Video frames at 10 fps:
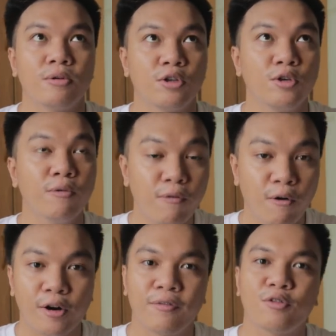
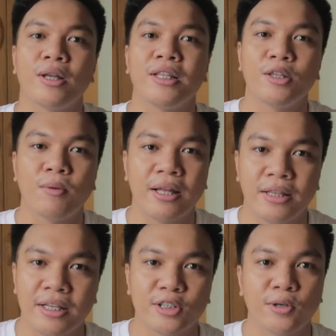Q4 of 2020.
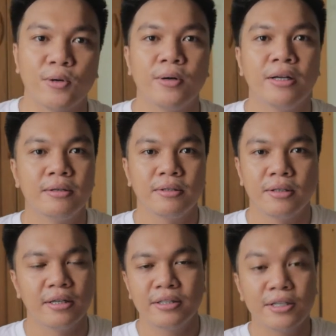So
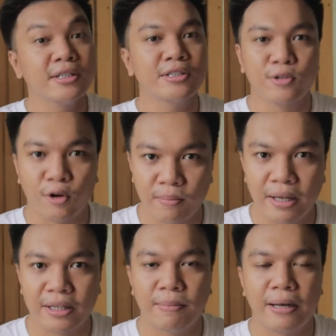it's
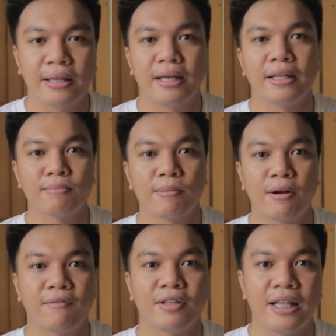normal, diba, na
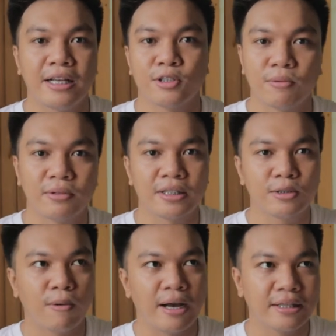nagpa-profit-take. So
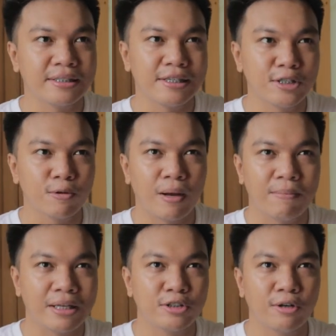that's the reason why
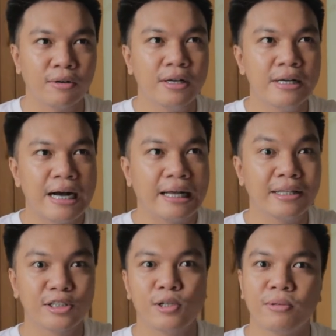medyo
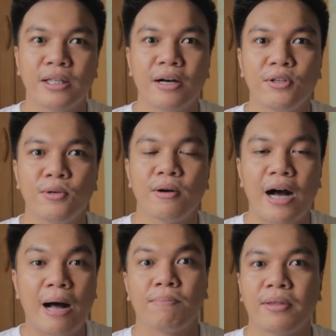nag-slow down yung
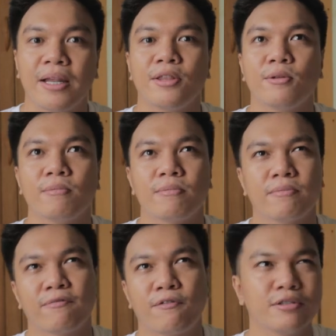uptrend ng
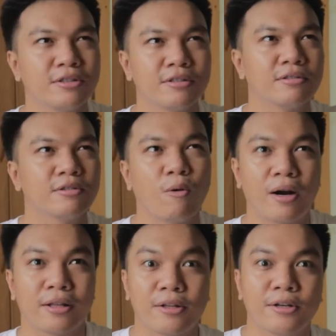first
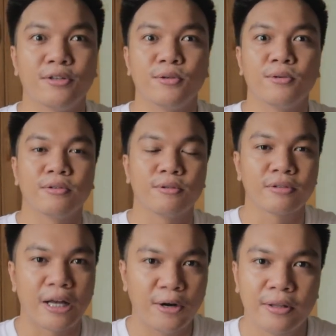quarter nung
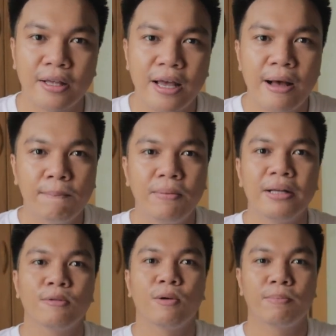taon.
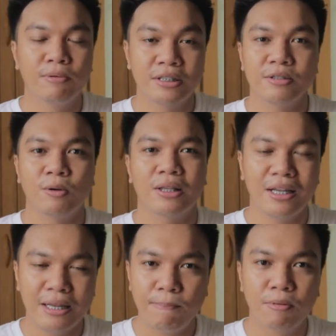But what
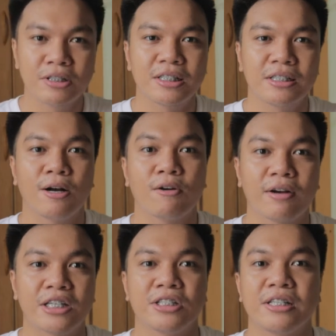really pushes the
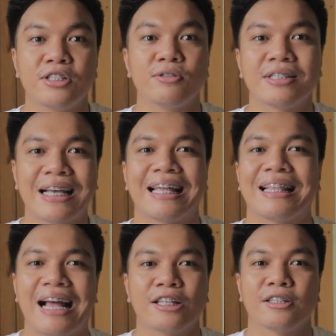correction is yung
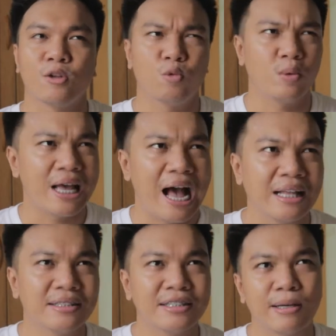second lockdown that we
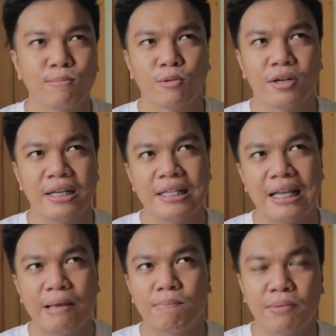had somewhere in
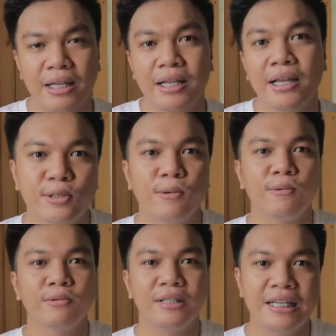April. So
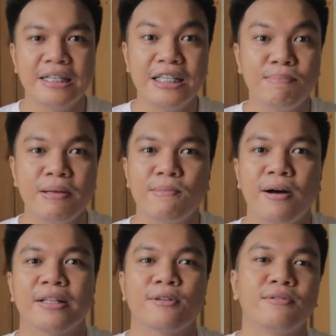kung iisipin
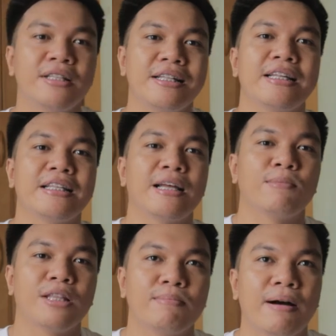mo at kung
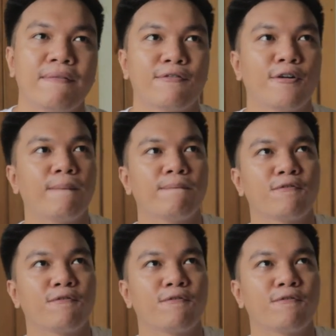titingnan mo, diba, from